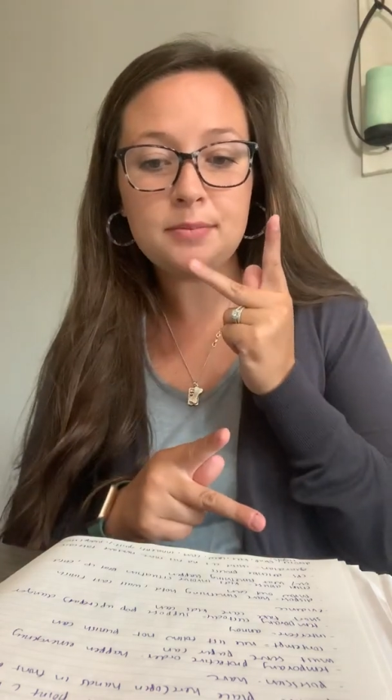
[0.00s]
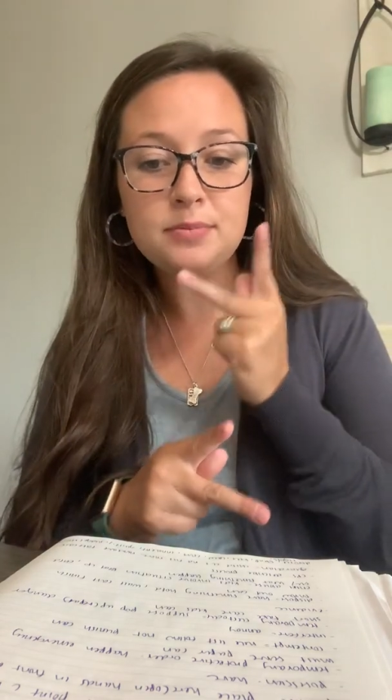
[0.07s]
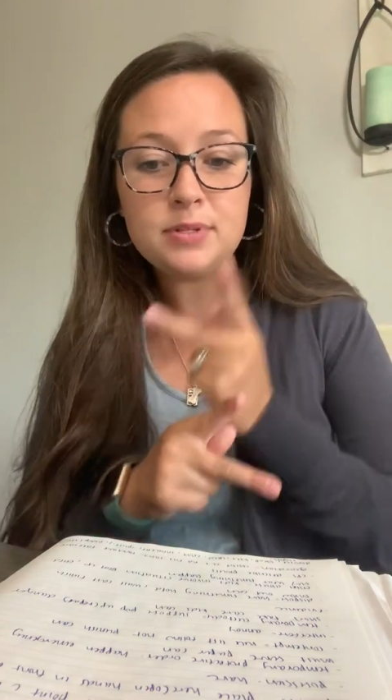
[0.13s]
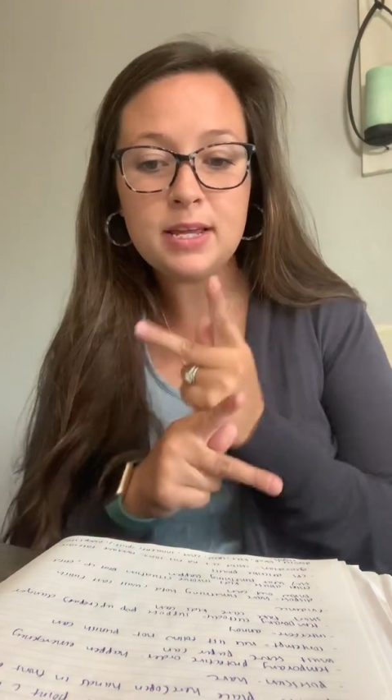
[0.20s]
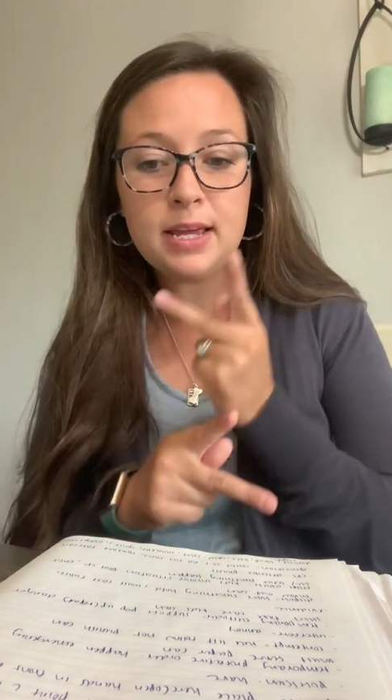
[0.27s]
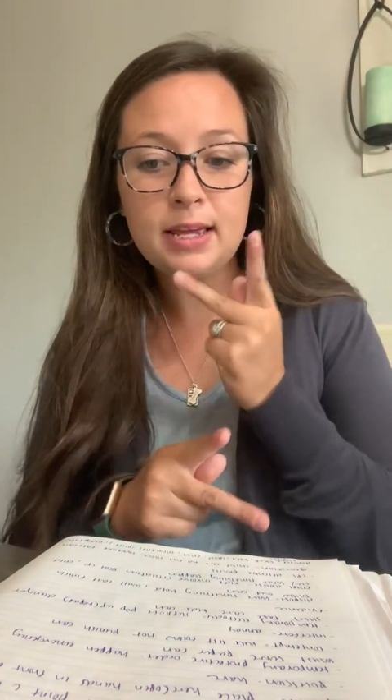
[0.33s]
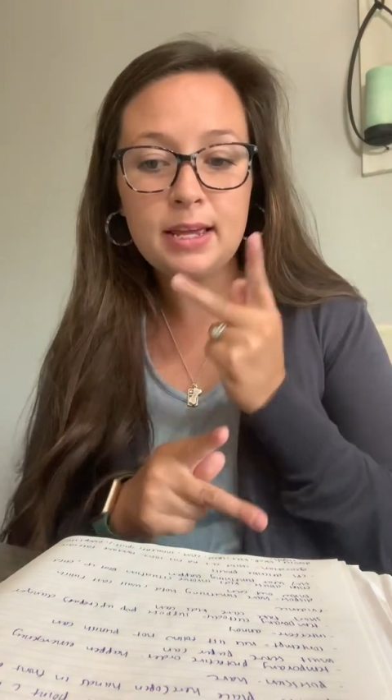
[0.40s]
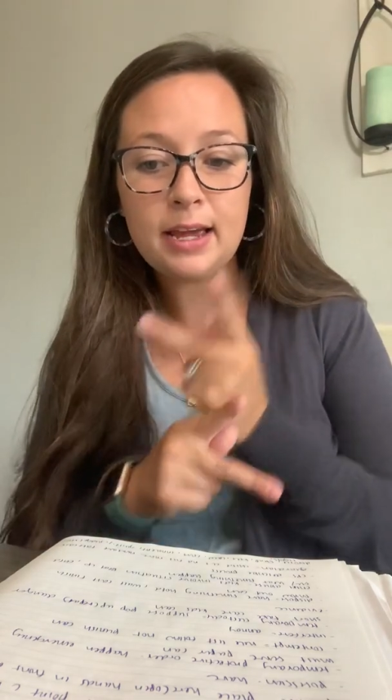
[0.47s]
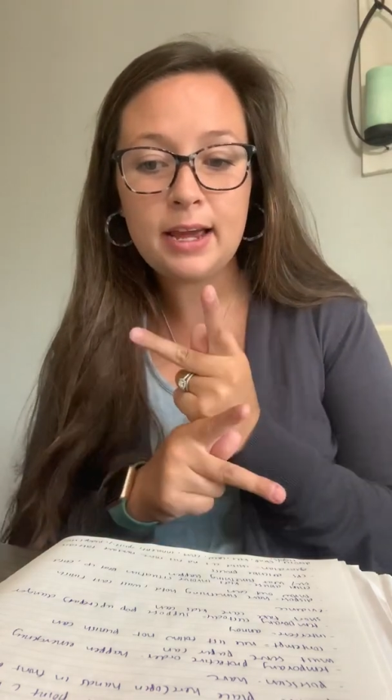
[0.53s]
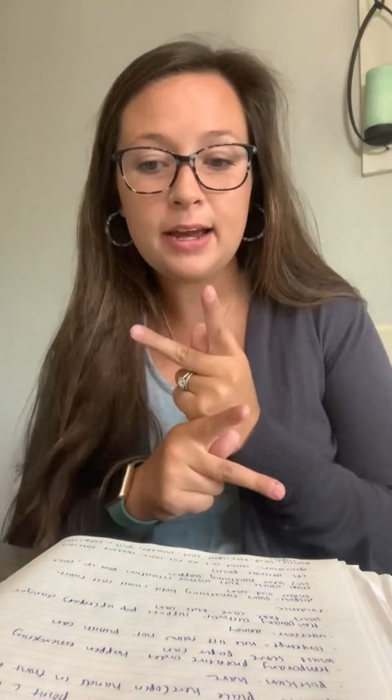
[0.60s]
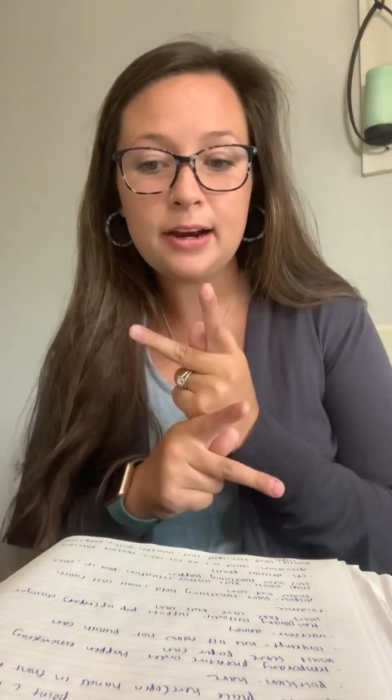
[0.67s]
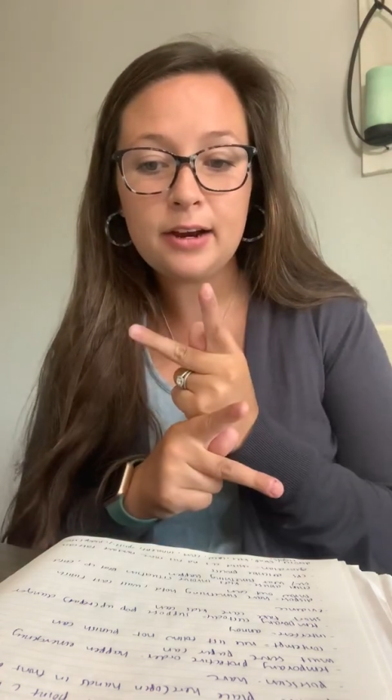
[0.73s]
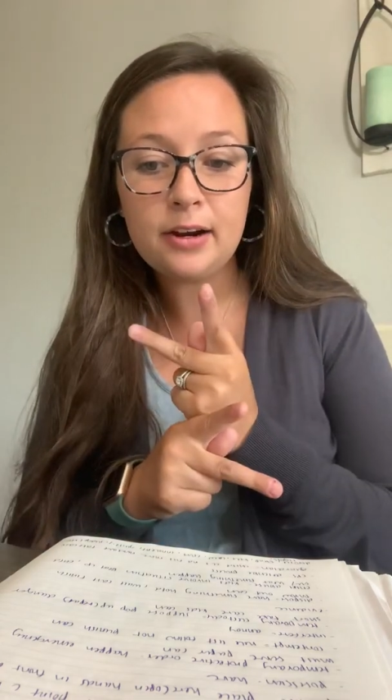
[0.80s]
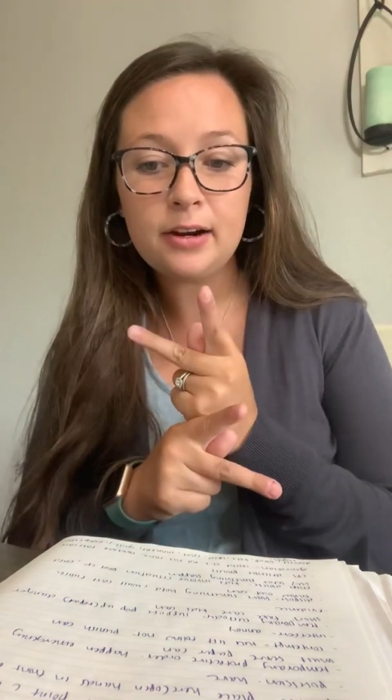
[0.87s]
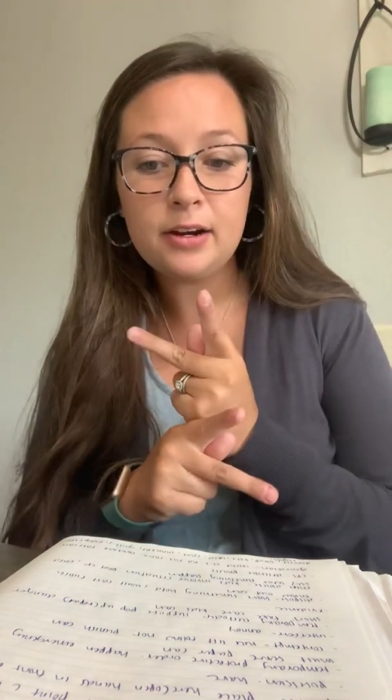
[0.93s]
take
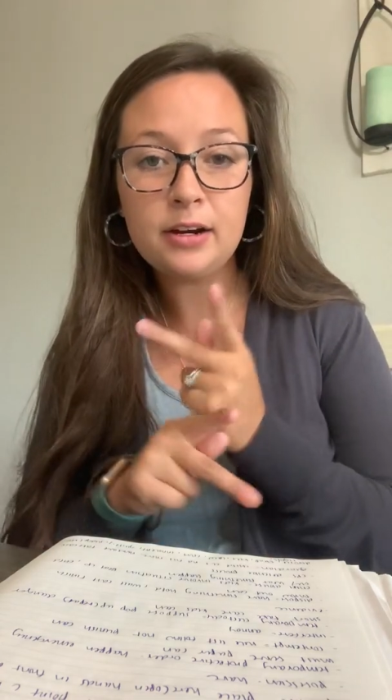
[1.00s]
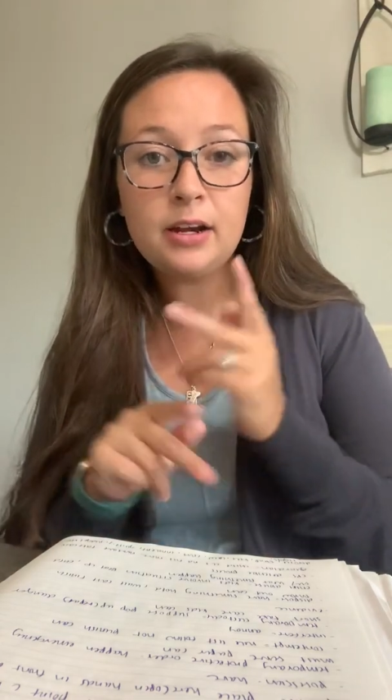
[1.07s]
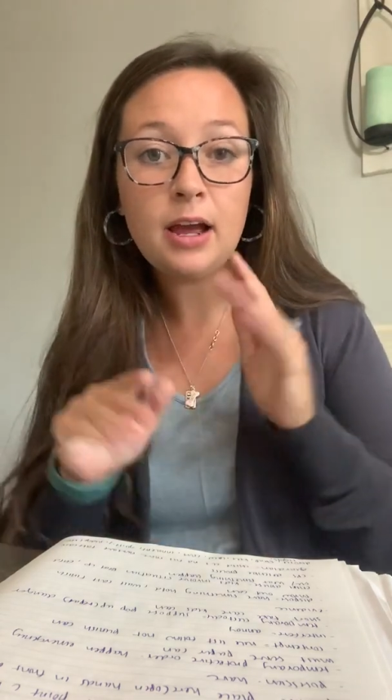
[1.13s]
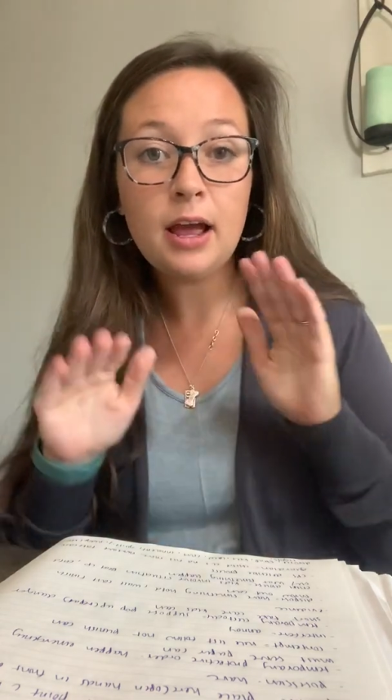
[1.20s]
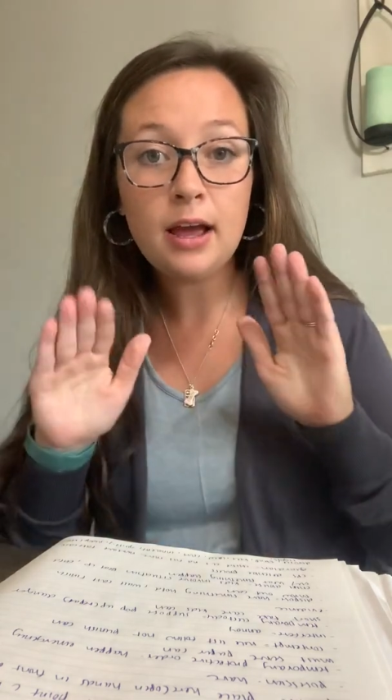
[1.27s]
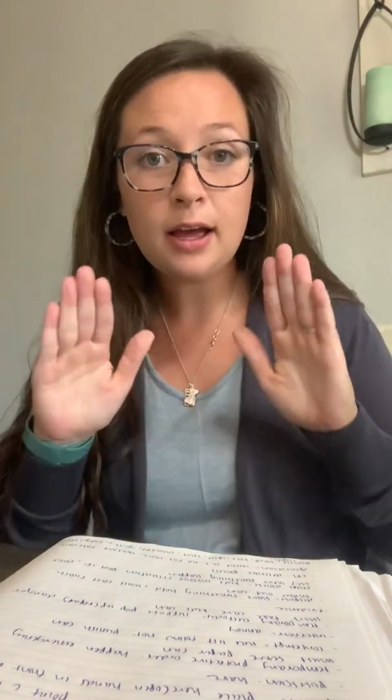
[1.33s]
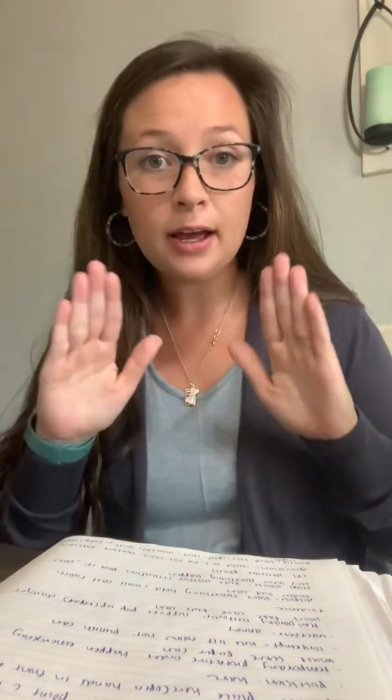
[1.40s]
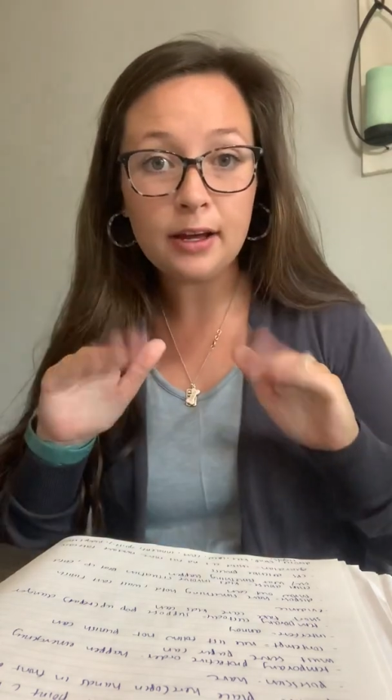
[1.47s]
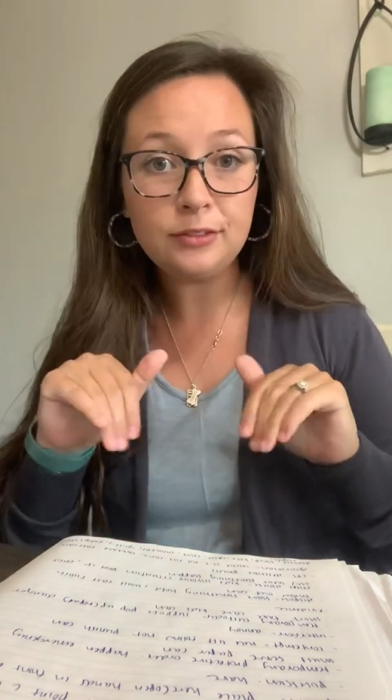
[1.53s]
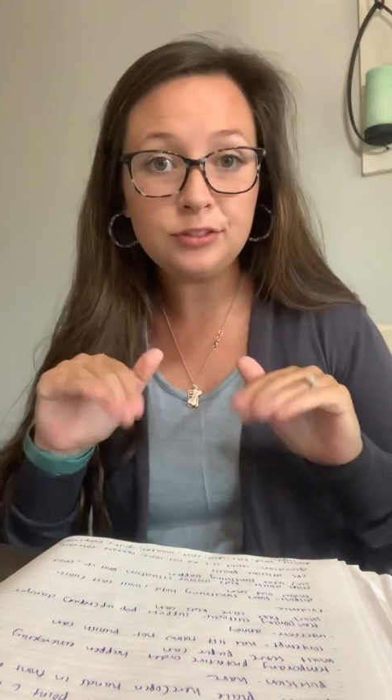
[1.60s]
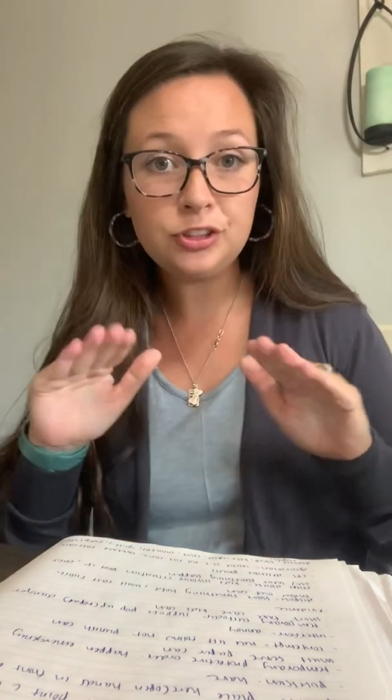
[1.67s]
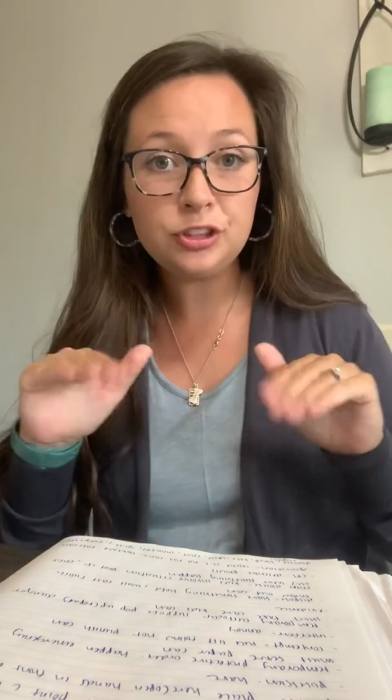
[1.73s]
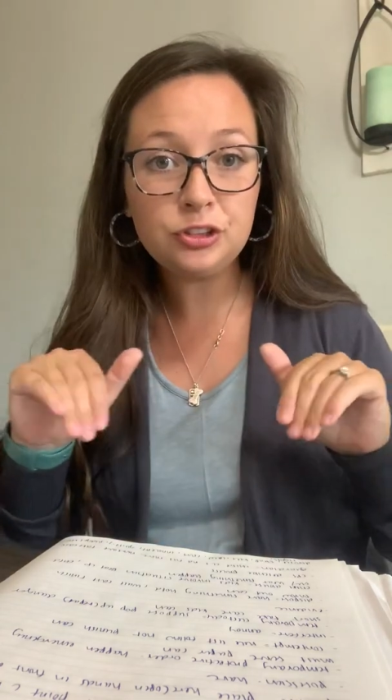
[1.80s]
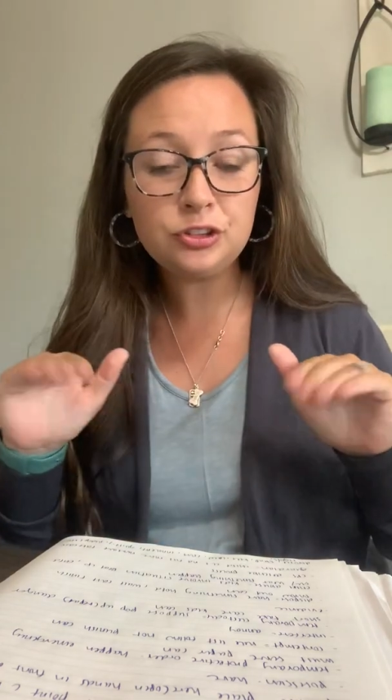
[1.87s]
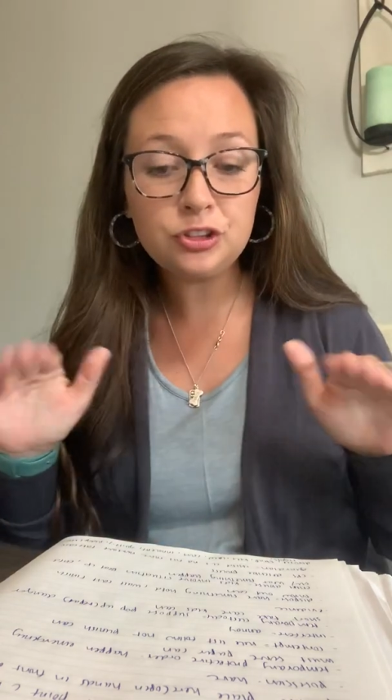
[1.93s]
care of
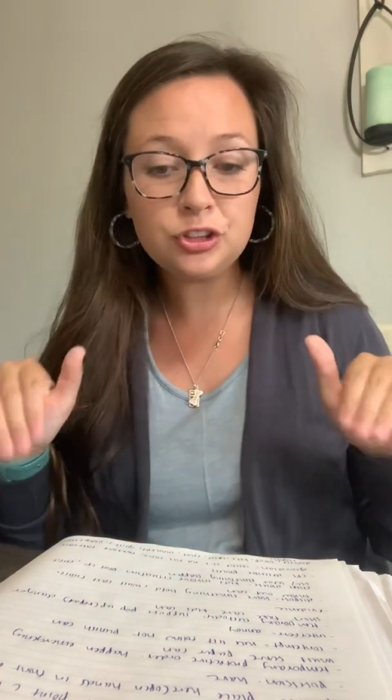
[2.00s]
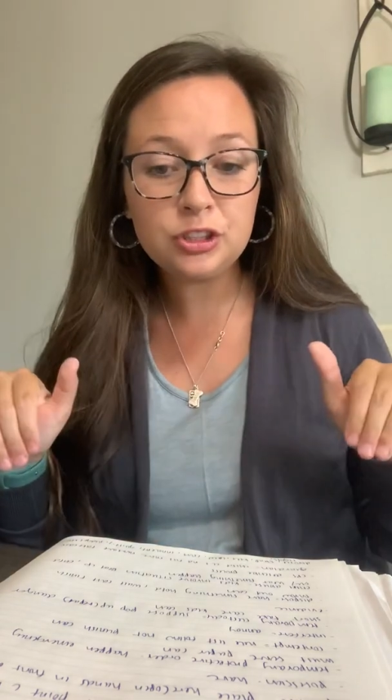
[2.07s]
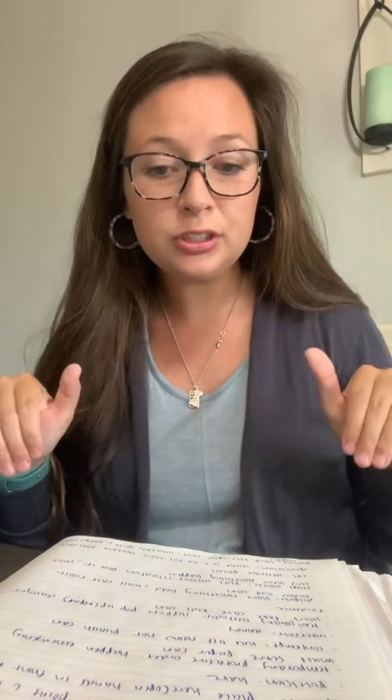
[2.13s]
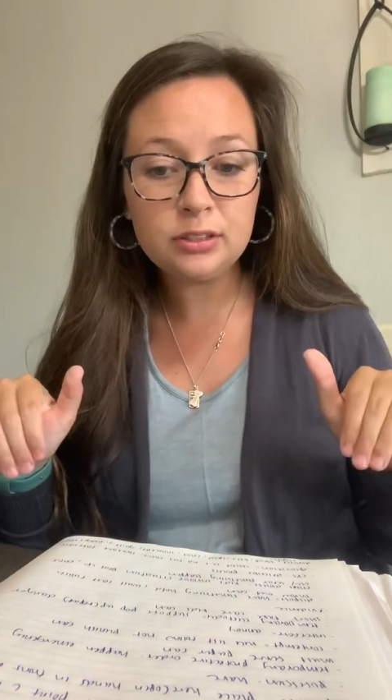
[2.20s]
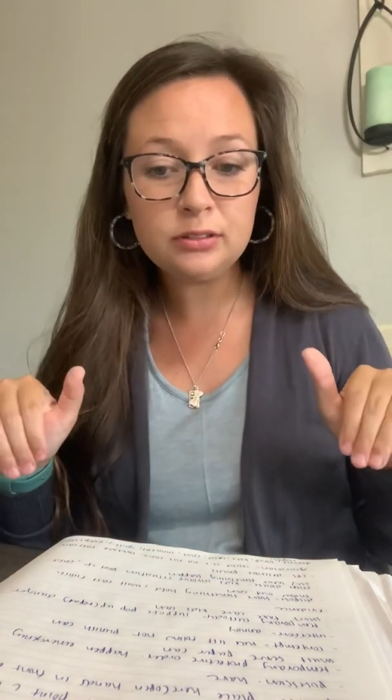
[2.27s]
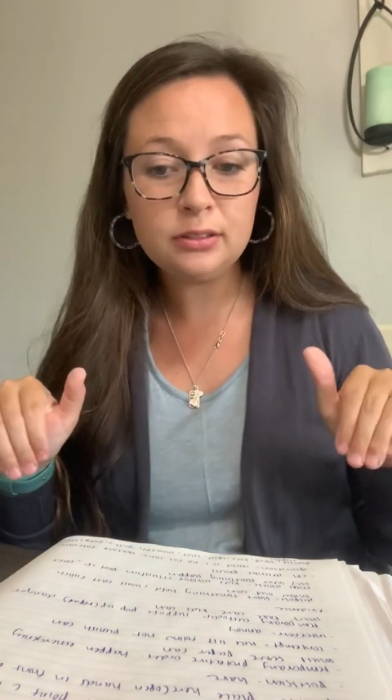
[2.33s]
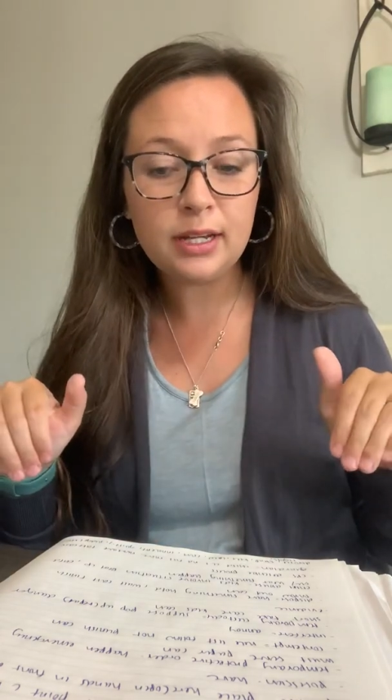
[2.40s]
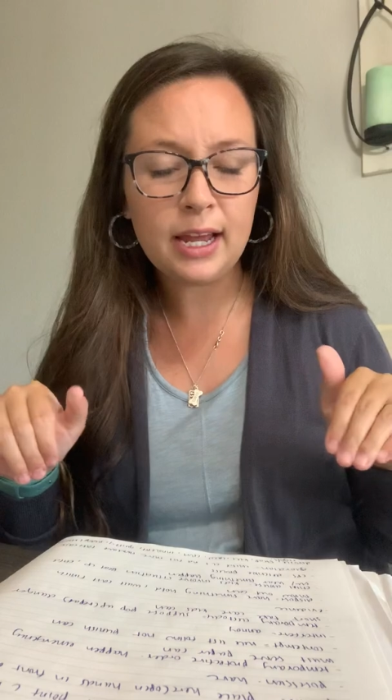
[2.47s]
children,